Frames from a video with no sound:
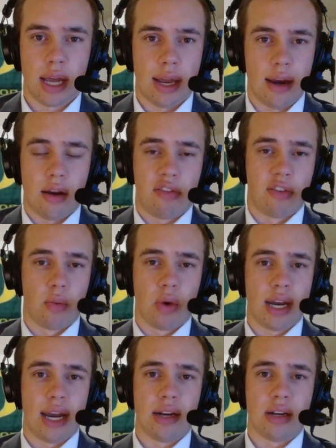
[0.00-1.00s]
And from
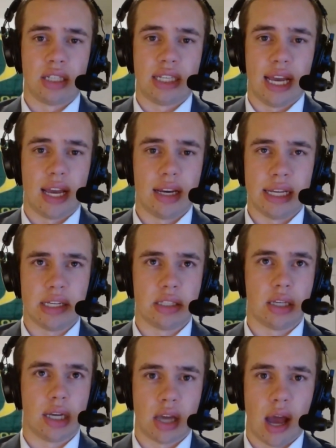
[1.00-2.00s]
what I understand,
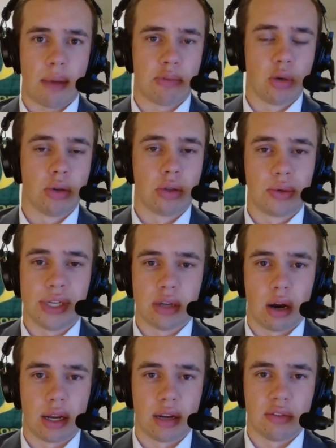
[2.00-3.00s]
he's a top two or three
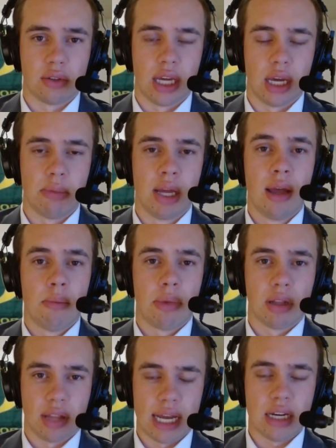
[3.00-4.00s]
target for them,
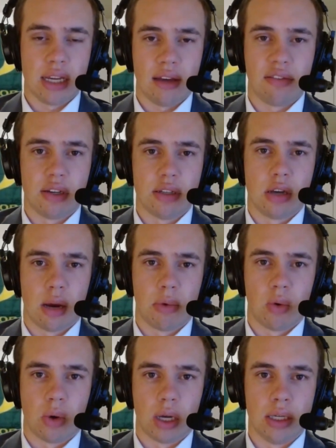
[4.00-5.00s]
but Lane Kiffin is
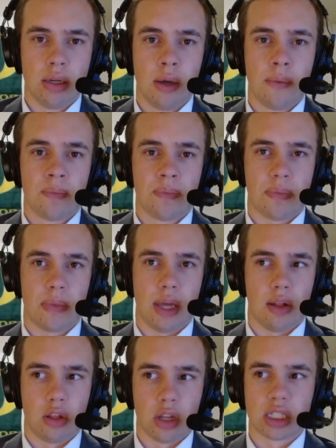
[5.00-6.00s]
number one.
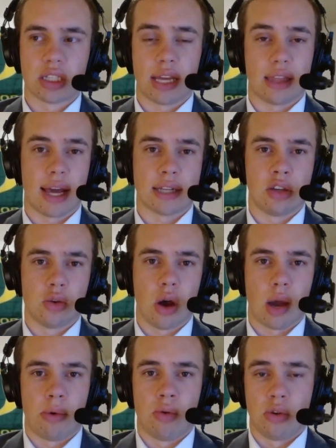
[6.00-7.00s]
It looks like that's who
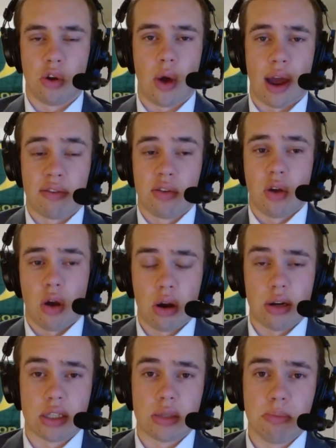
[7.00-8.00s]
Auburn will go after the
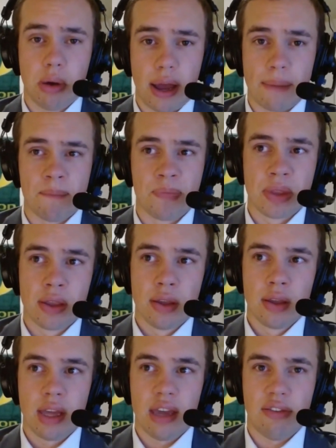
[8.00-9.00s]
hardest. But
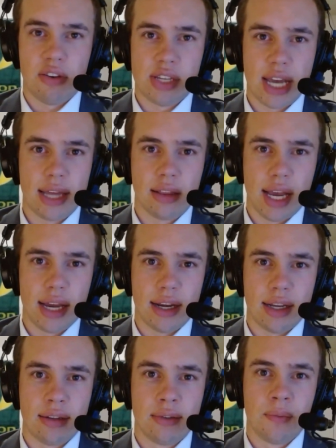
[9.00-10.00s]
if you're Dan
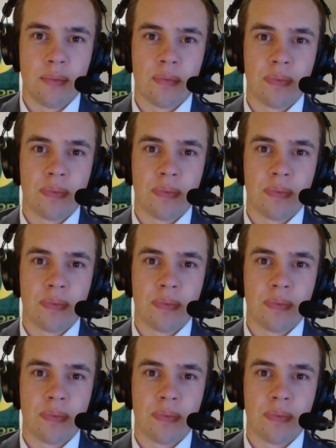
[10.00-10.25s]
Lanning,